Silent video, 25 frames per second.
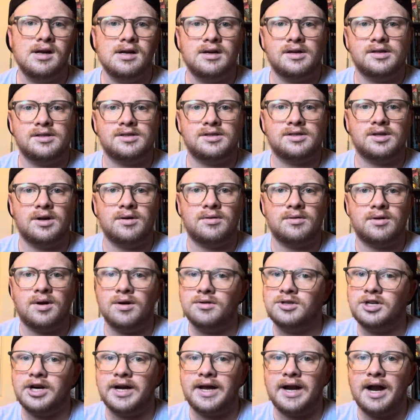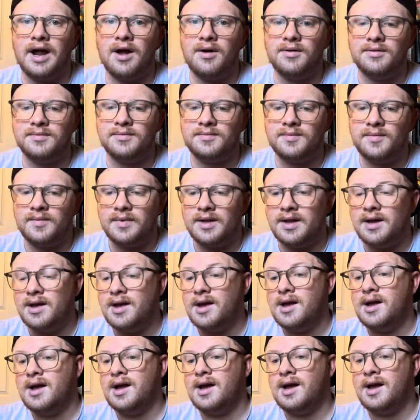So go check it out.
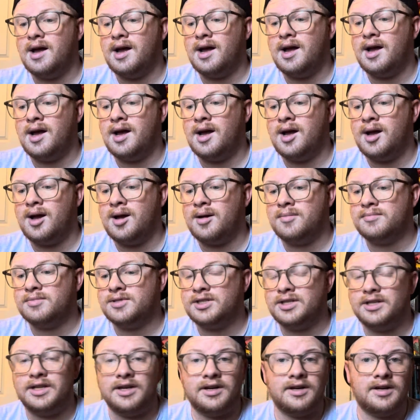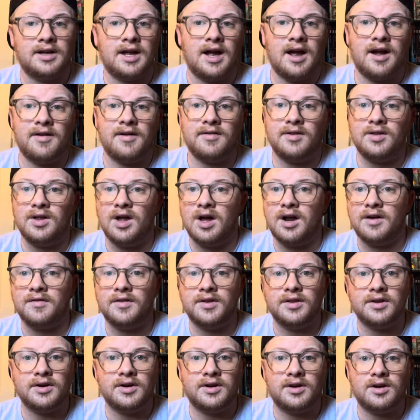They have a lot of
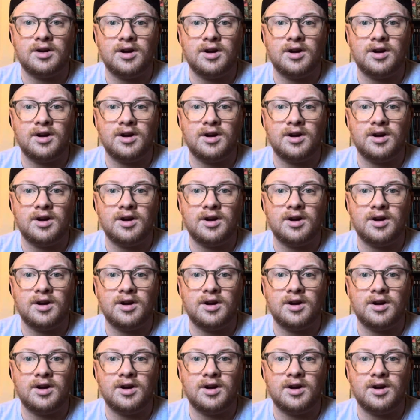other